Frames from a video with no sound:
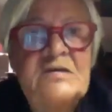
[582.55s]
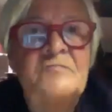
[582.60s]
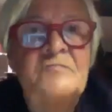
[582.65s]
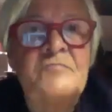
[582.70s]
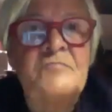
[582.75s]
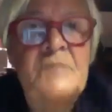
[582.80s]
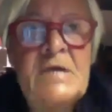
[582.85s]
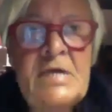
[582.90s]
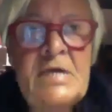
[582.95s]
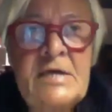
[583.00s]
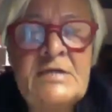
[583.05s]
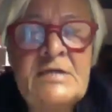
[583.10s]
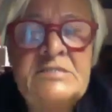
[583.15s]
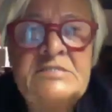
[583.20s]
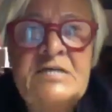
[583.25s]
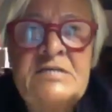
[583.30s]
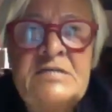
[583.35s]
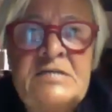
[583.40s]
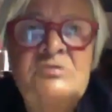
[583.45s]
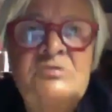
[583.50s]
free
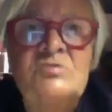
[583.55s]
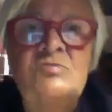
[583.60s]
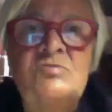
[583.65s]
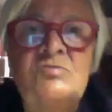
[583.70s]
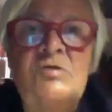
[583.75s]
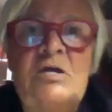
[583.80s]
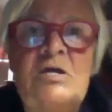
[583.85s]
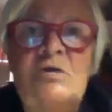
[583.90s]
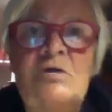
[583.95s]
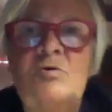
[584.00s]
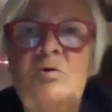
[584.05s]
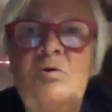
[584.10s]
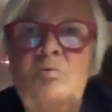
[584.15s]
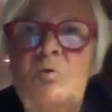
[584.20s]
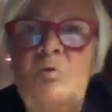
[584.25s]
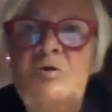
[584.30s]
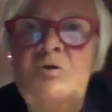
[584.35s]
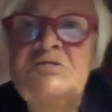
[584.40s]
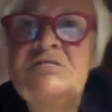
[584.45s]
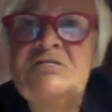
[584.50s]
access to the
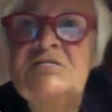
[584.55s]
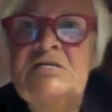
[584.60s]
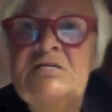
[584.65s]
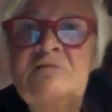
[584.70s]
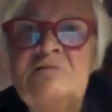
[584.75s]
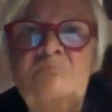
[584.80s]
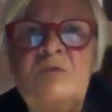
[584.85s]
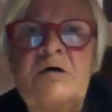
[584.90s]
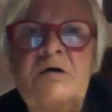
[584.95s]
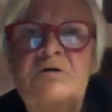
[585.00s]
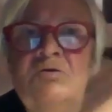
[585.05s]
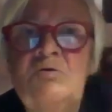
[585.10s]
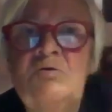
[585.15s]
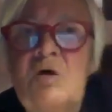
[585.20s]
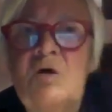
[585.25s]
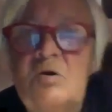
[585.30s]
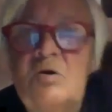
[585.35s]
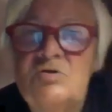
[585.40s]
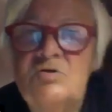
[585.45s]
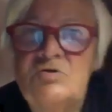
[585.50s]
university where you
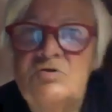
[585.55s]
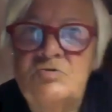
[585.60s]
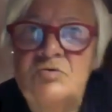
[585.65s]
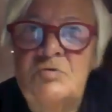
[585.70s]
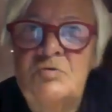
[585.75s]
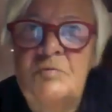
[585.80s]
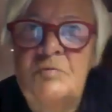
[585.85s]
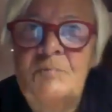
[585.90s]
go to.